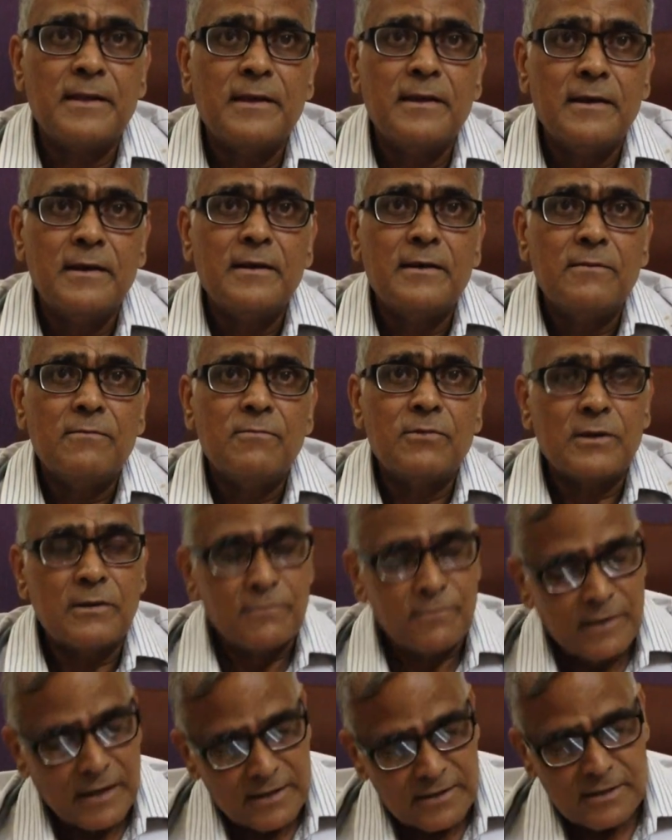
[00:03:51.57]
In cancer
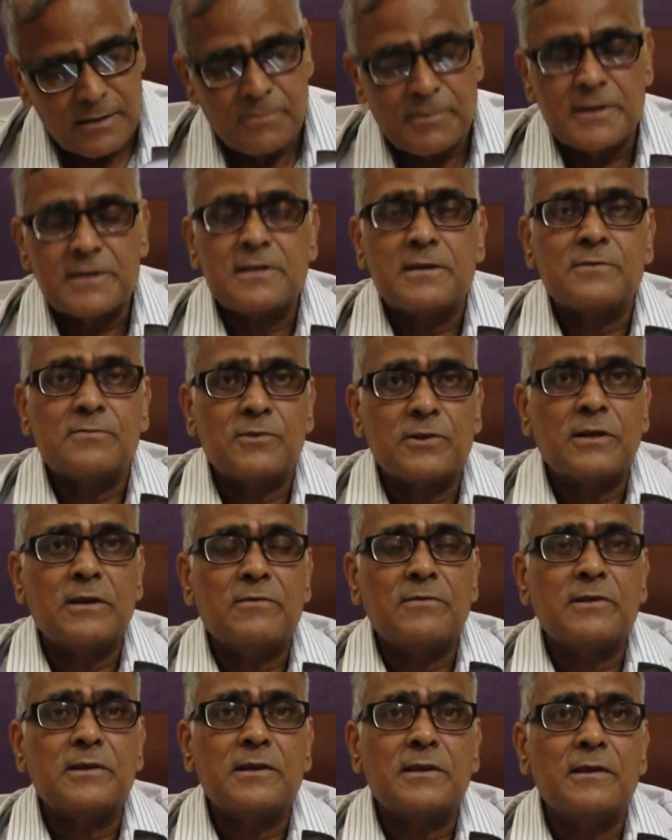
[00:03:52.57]
patients also.
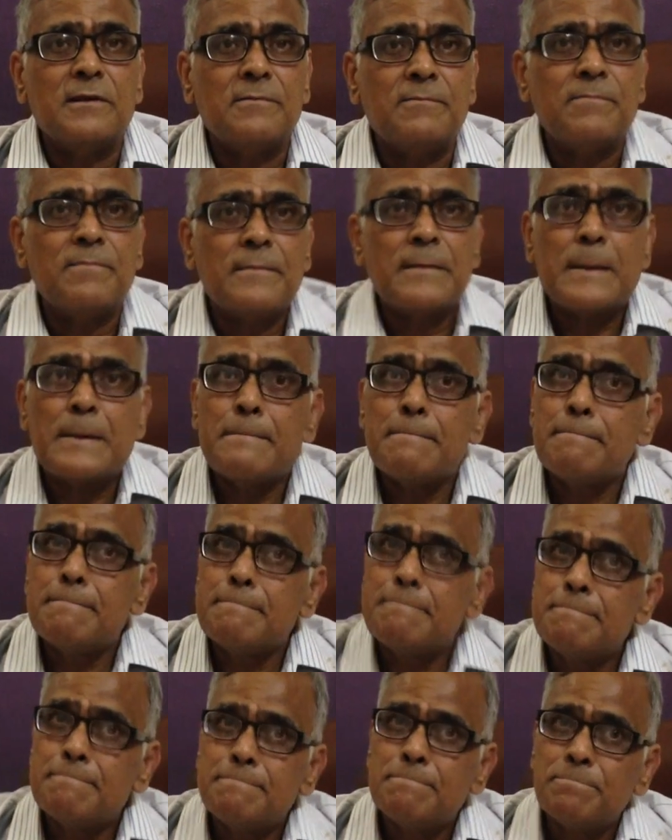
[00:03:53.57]
And it is quite
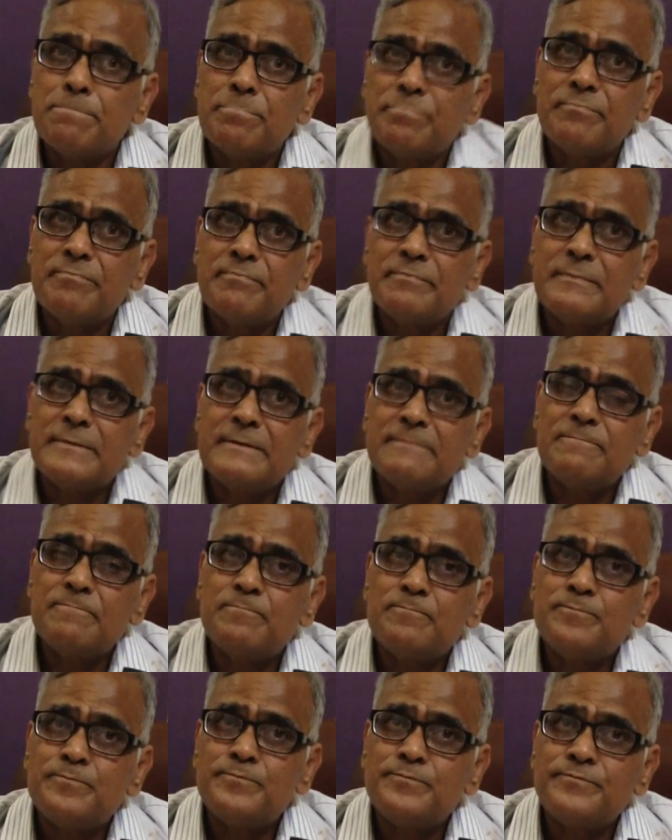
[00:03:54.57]
popular. I have
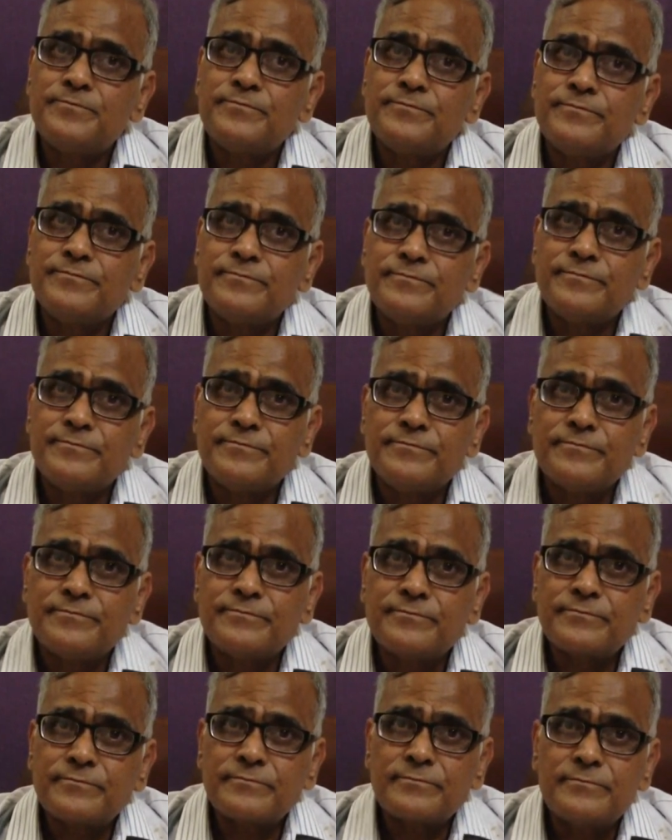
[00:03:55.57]
seen the Tulsi
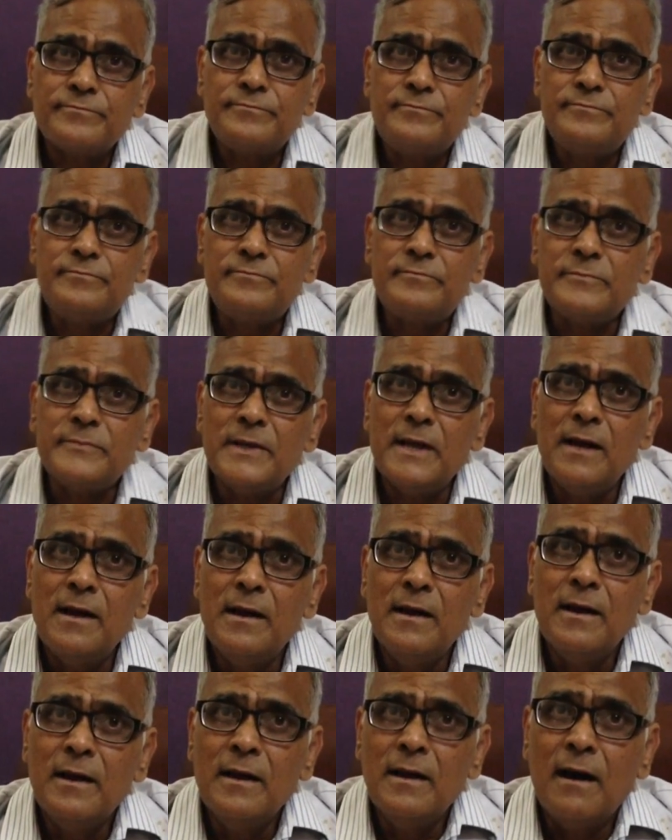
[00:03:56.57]
tea and the
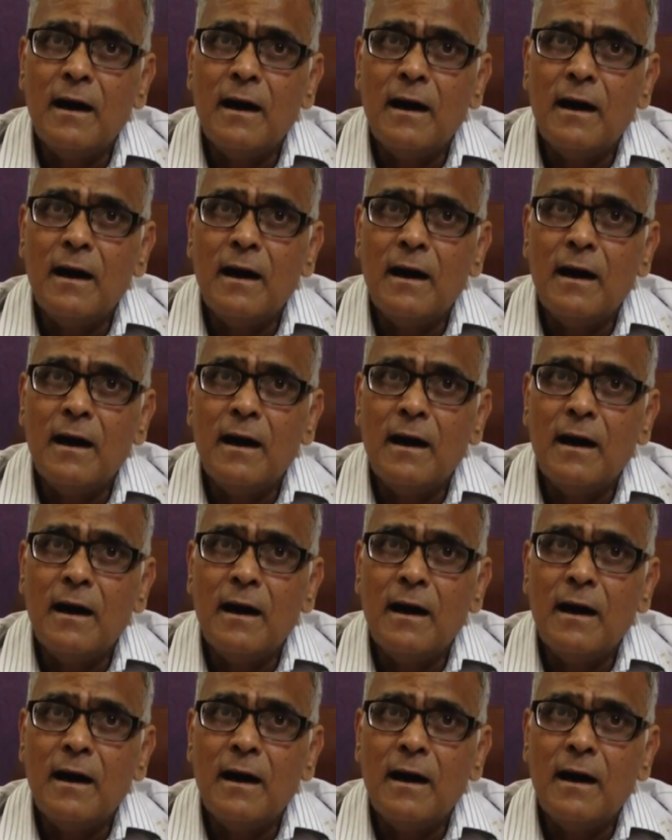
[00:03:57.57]
Tulsi.